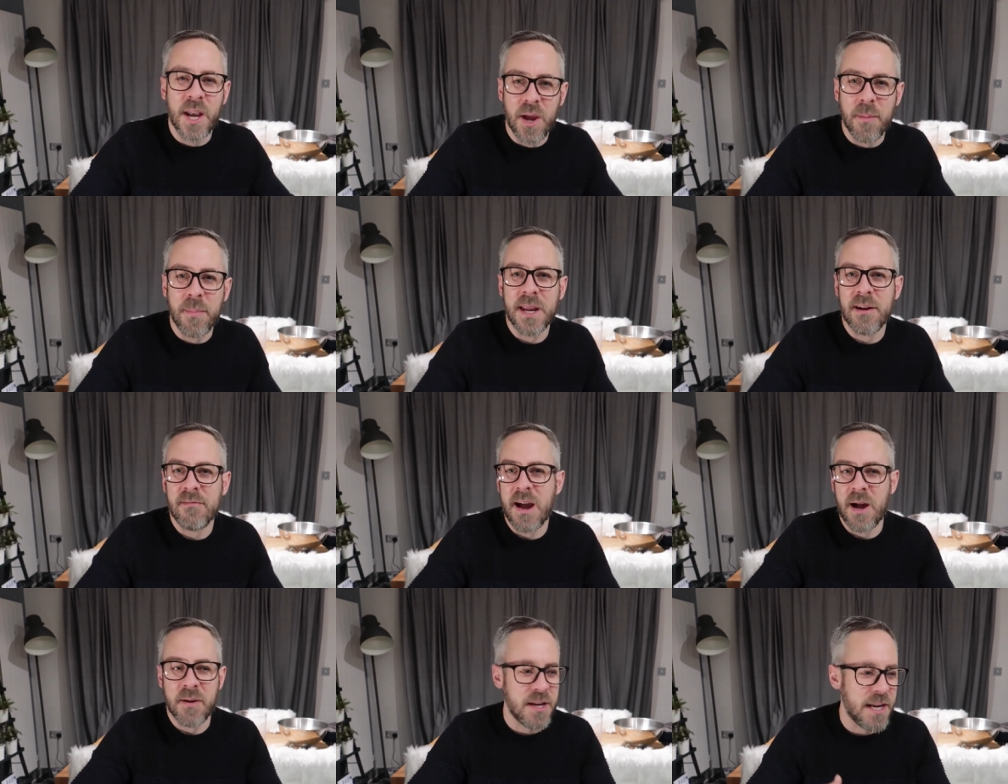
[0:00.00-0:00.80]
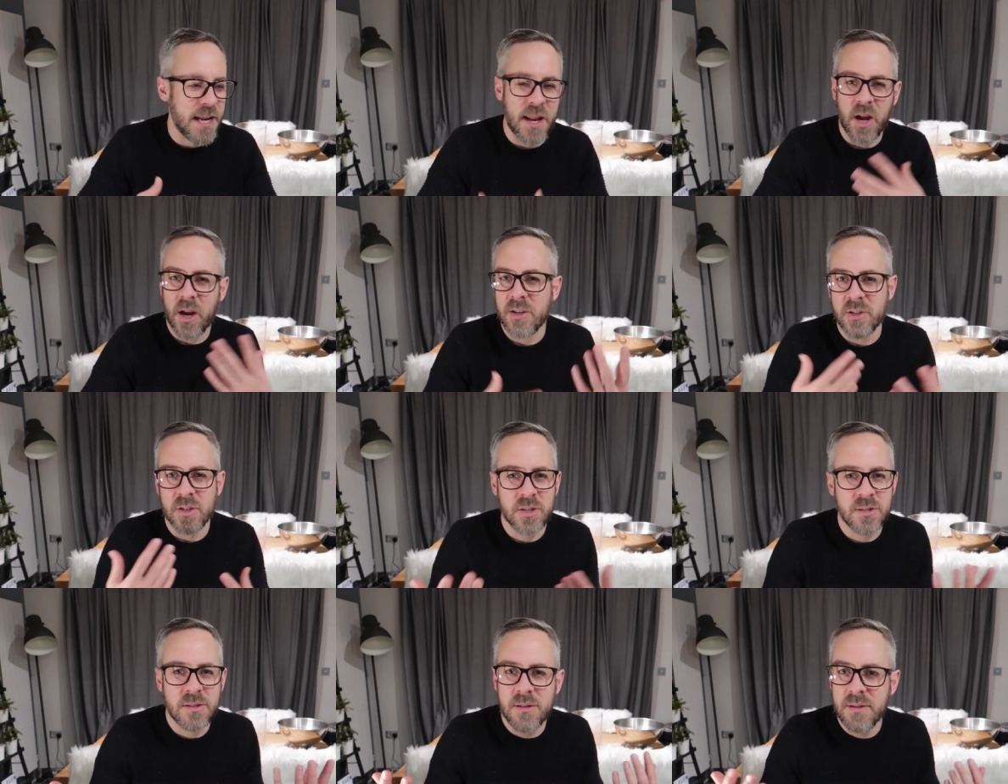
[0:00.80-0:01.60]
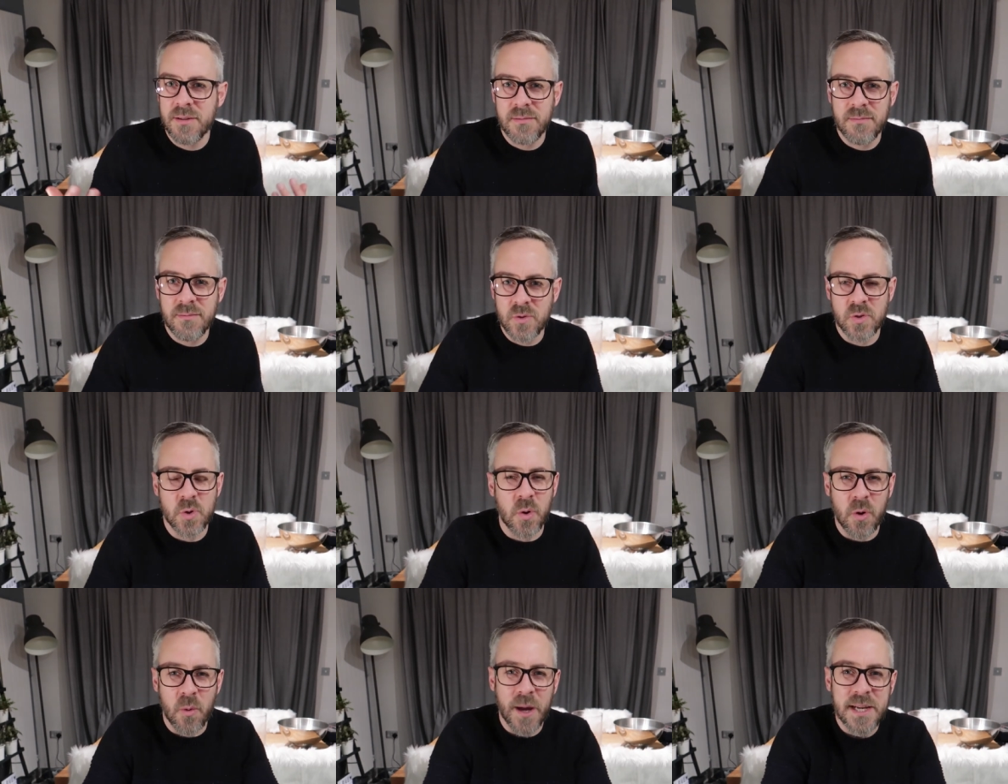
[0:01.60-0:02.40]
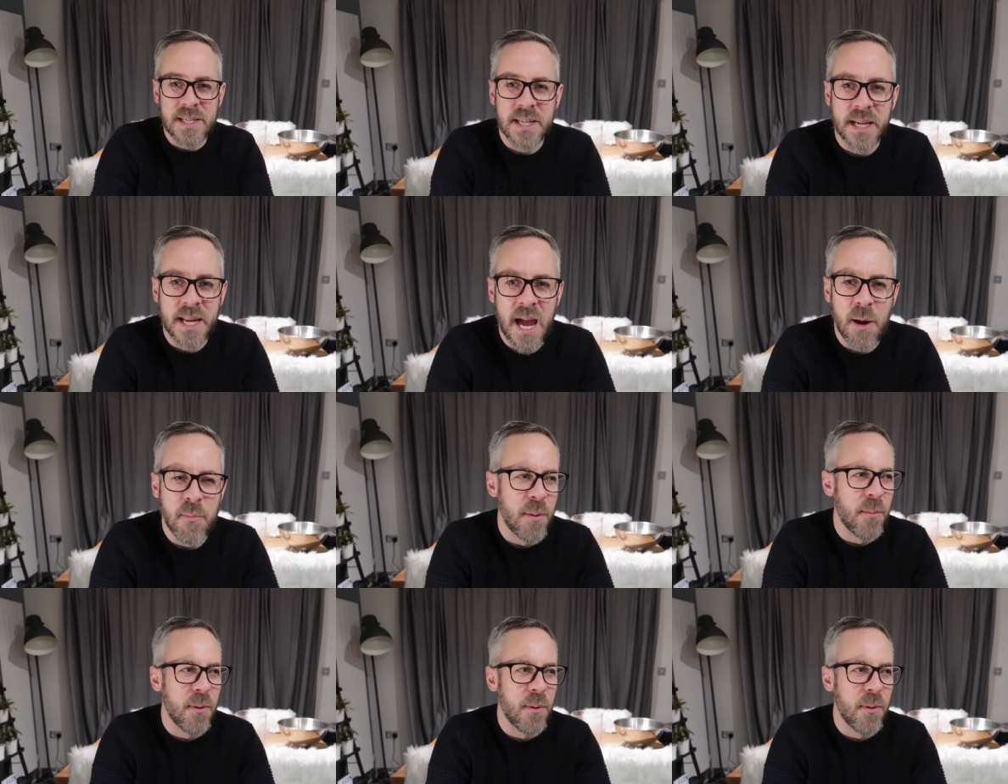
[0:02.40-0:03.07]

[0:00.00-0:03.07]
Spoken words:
nobody around, and then I can just talk away to the camera.